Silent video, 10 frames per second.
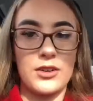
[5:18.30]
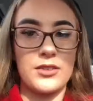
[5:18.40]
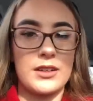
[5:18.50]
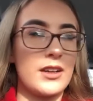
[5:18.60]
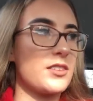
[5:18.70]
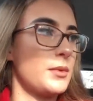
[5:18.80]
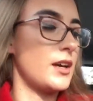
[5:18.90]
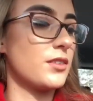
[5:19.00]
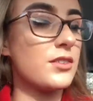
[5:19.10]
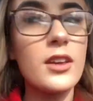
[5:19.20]
honestly it
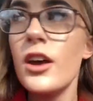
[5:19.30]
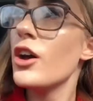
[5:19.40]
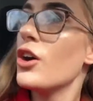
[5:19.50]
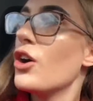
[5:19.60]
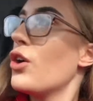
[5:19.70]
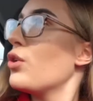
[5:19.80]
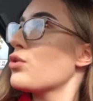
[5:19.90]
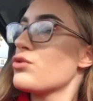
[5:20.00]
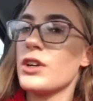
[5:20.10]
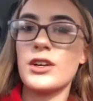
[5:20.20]
smells
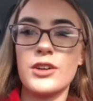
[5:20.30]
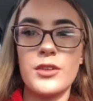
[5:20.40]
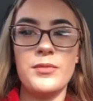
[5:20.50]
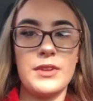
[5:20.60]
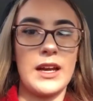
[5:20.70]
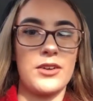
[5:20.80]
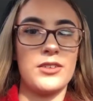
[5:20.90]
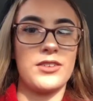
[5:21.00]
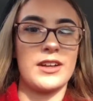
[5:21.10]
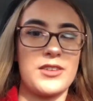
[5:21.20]
unreal like honestly